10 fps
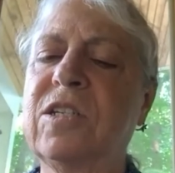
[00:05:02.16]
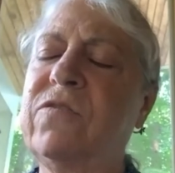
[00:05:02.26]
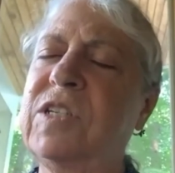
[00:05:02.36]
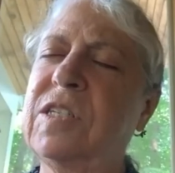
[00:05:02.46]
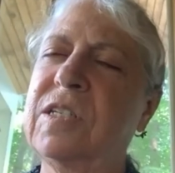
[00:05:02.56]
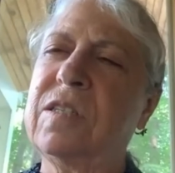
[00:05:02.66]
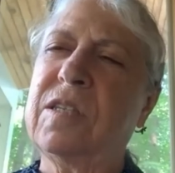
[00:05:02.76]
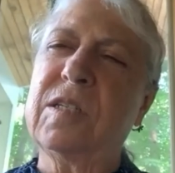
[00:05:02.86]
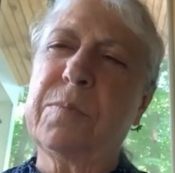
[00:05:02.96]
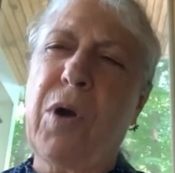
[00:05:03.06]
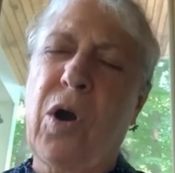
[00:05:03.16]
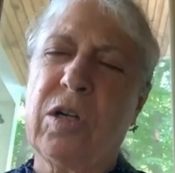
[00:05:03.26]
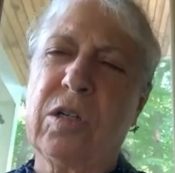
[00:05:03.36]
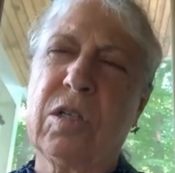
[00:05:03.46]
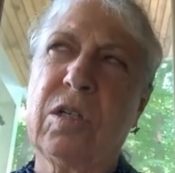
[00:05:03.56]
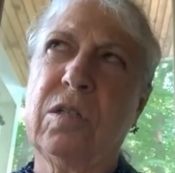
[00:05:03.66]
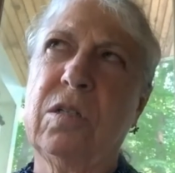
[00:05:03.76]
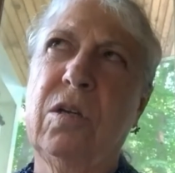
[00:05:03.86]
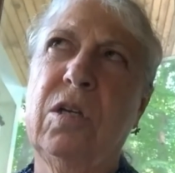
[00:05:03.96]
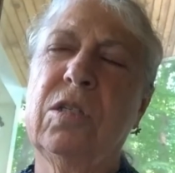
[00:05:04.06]
visit this park.
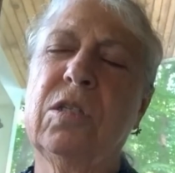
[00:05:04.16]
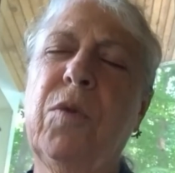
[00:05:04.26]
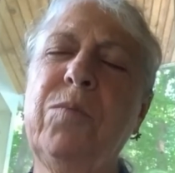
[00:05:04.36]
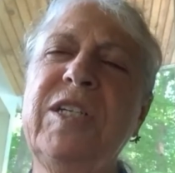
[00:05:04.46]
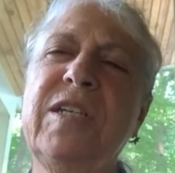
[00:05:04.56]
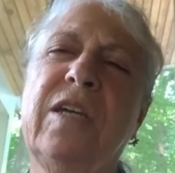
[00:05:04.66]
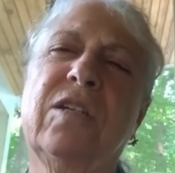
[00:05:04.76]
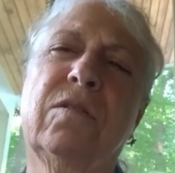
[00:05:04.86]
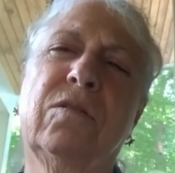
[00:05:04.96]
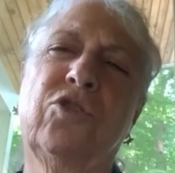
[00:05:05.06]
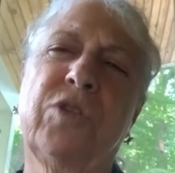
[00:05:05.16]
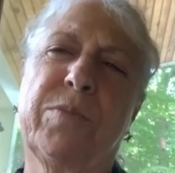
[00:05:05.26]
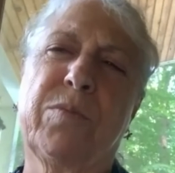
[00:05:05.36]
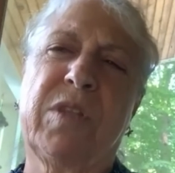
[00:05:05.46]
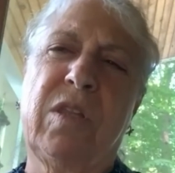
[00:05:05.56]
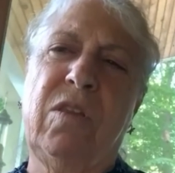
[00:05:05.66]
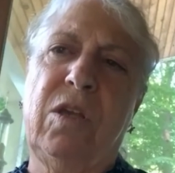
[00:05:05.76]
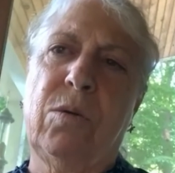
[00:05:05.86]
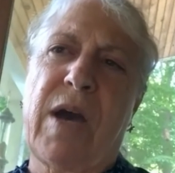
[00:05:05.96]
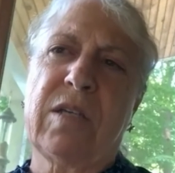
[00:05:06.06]
So when we take trips within
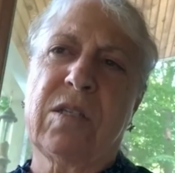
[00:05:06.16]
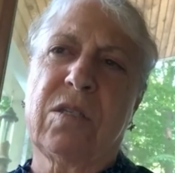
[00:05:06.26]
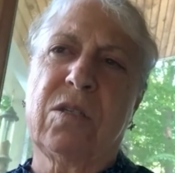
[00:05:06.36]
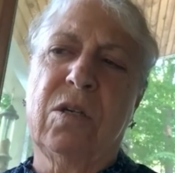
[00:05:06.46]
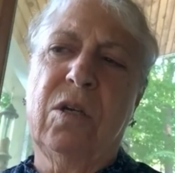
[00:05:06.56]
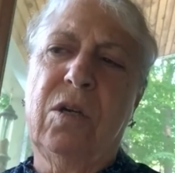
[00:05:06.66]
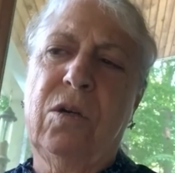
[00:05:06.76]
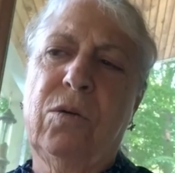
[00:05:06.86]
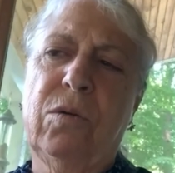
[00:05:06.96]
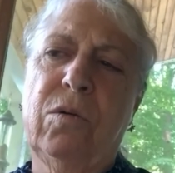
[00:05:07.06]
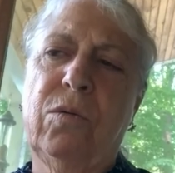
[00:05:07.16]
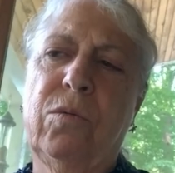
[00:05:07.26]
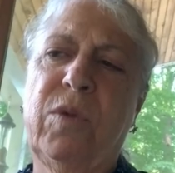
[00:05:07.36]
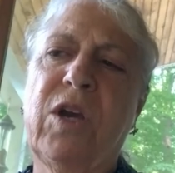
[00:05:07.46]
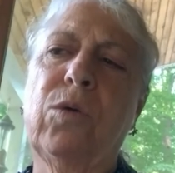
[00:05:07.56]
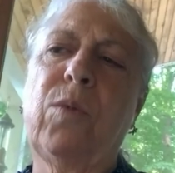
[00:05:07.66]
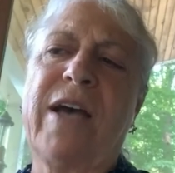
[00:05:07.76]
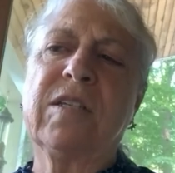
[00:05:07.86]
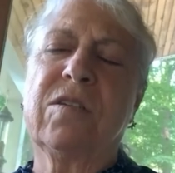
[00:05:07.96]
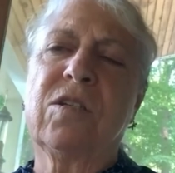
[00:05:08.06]
the US, we go
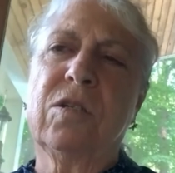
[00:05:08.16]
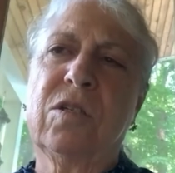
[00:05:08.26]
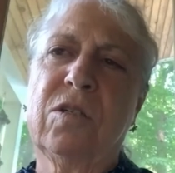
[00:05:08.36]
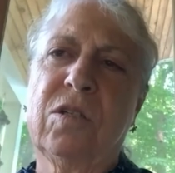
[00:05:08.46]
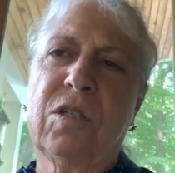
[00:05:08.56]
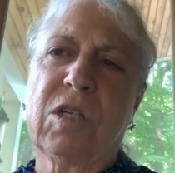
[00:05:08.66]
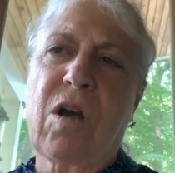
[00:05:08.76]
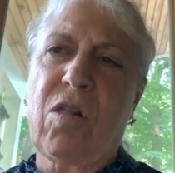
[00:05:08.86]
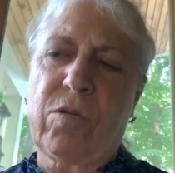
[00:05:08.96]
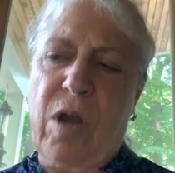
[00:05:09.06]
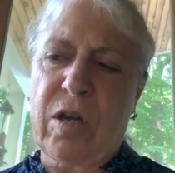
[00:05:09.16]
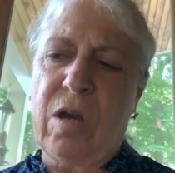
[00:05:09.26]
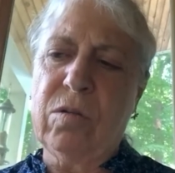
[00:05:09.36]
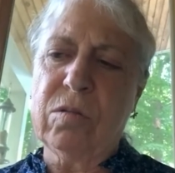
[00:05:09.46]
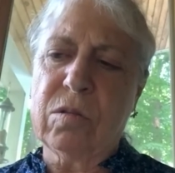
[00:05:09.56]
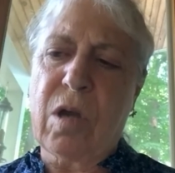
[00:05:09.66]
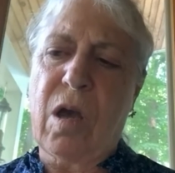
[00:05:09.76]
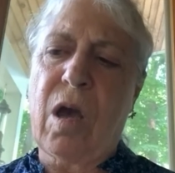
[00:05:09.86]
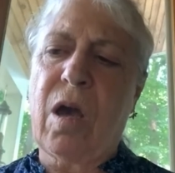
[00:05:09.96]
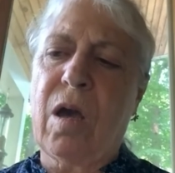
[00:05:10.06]
west to Colorado,
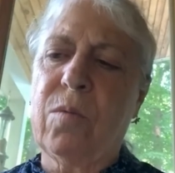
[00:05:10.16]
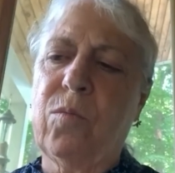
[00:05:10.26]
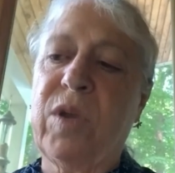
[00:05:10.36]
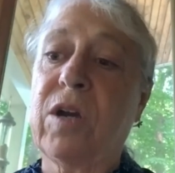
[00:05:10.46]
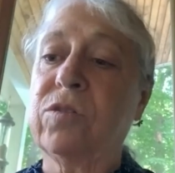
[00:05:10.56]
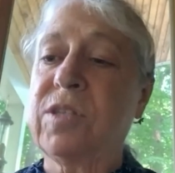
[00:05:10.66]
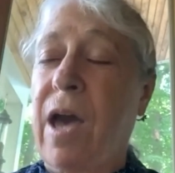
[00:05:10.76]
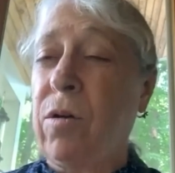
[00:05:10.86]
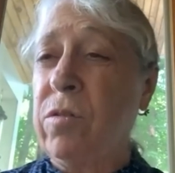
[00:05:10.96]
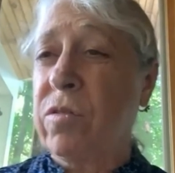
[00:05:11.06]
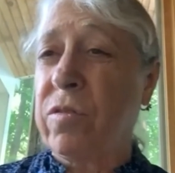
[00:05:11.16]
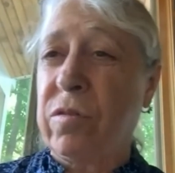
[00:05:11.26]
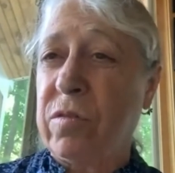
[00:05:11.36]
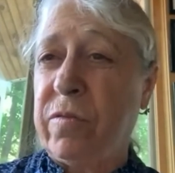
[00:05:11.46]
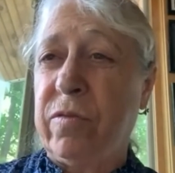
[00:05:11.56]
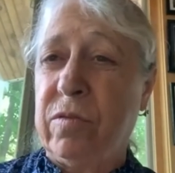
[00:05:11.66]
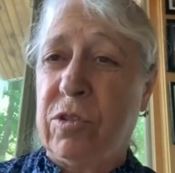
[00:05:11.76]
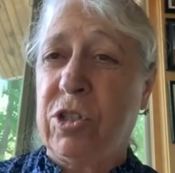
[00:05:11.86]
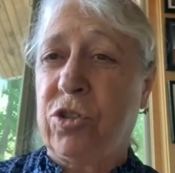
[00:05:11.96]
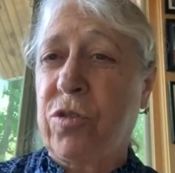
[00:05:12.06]
We go south
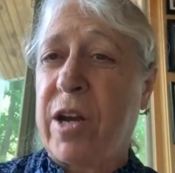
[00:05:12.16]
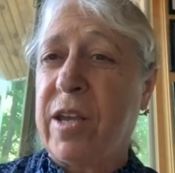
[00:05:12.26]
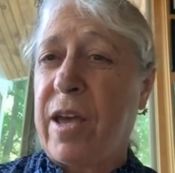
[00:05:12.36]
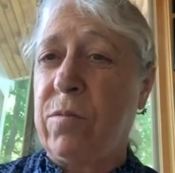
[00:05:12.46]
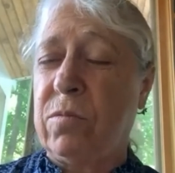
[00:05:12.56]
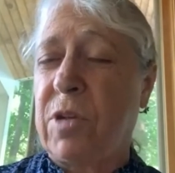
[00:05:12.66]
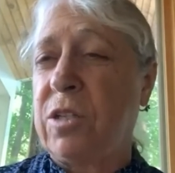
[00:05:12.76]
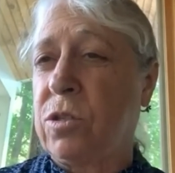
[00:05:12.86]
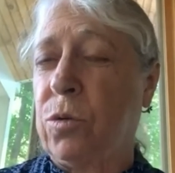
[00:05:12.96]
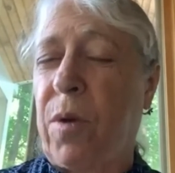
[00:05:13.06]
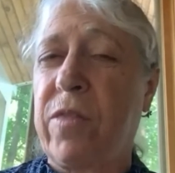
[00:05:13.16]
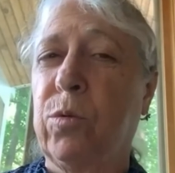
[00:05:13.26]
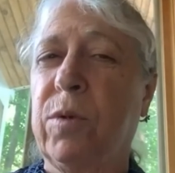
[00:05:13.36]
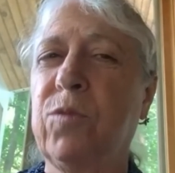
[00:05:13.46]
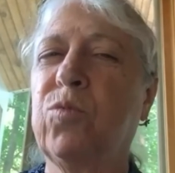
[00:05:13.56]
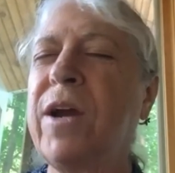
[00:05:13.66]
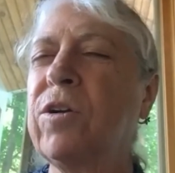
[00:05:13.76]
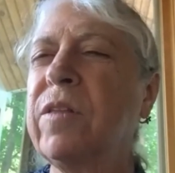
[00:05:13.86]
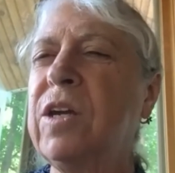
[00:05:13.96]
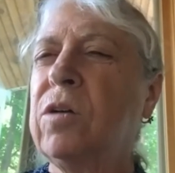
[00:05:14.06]
to try to get nicer weather. We
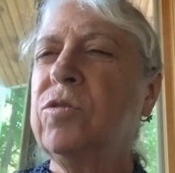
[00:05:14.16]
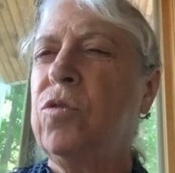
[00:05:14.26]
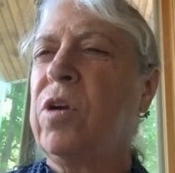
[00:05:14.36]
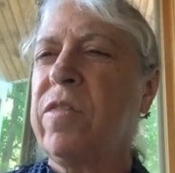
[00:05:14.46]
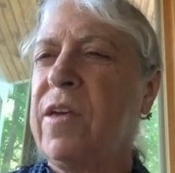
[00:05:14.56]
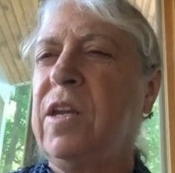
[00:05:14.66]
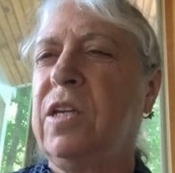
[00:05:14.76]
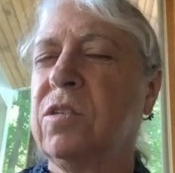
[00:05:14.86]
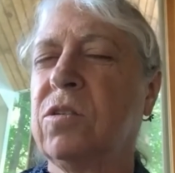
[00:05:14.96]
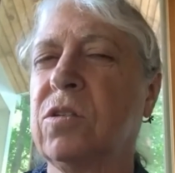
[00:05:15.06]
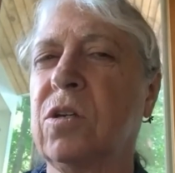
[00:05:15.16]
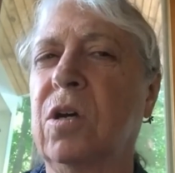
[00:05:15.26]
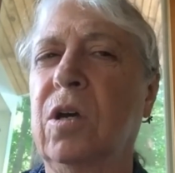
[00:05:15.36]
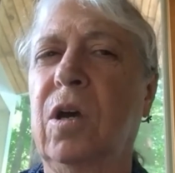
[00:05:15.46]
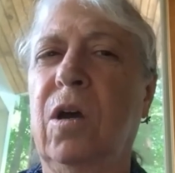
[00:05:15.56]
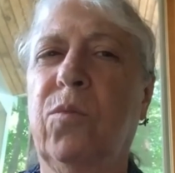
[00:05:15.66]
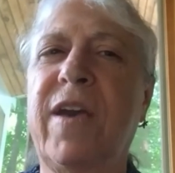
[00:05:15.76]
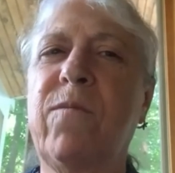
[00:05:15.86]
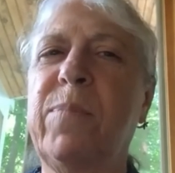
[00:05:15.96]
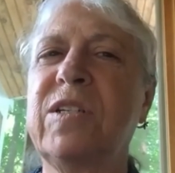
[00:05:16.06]
rarely go north and east. We
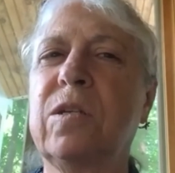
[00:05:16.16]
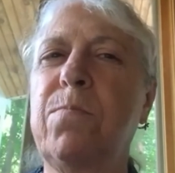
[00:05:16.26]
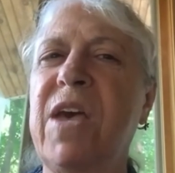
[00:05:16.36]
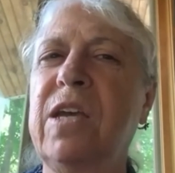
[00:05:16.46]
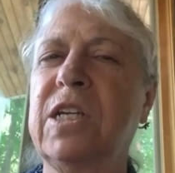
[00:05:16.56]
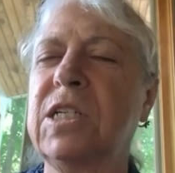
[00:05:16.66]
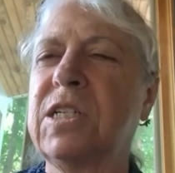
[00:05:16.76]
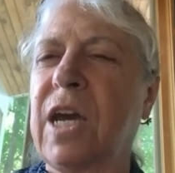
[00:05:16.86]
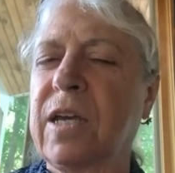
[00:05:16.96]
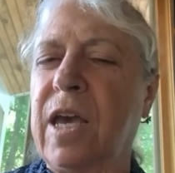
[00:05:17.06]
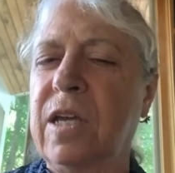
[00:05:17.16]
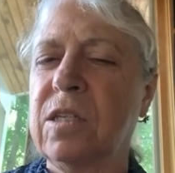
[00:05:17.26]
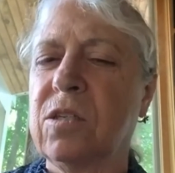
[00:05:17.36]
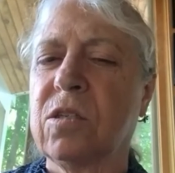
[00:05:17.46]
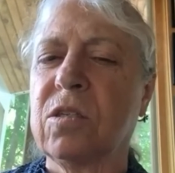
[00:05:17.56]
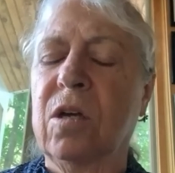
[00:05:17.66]
haven't been to Maine in decades.